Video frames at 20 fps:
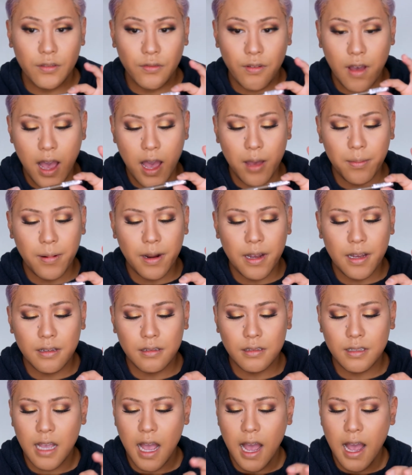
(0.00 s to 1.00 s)
for
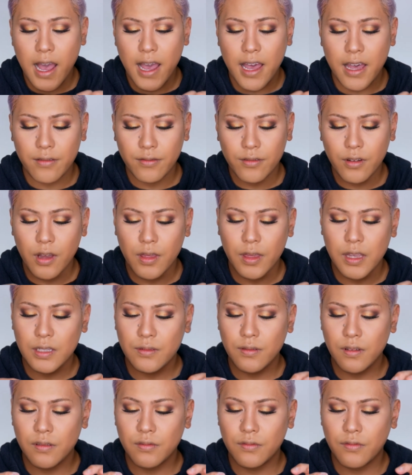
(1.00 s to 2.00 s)
eyebrows, I have got this
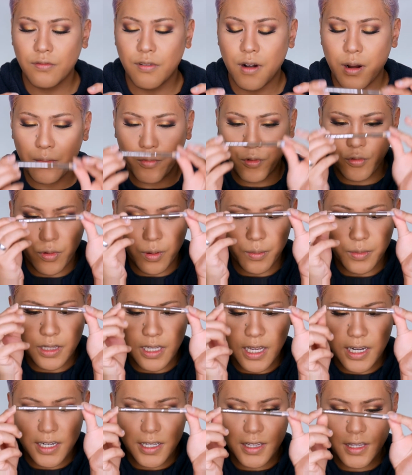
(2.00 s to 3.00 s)
one from Rimmel
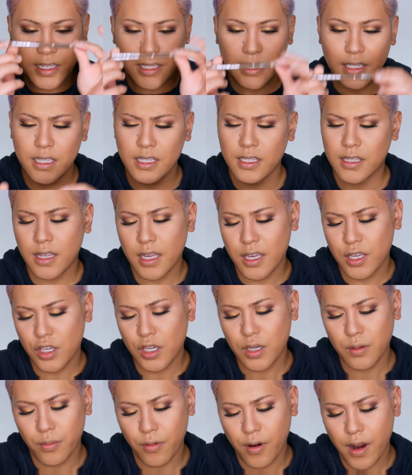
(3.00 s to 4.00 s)
London. This is the
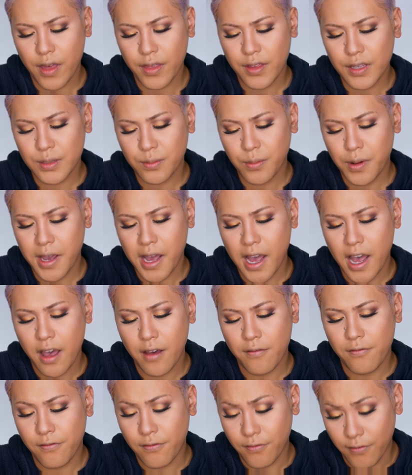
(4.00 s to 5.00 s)
new Brow This Way at
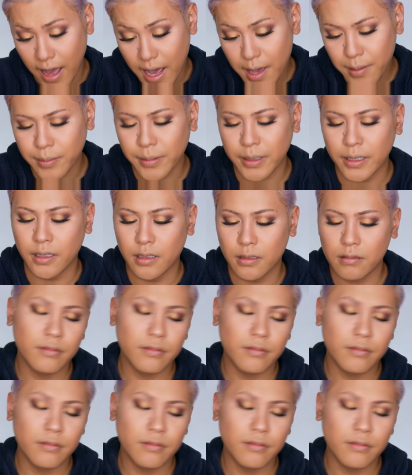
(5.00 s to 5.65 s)
Fiber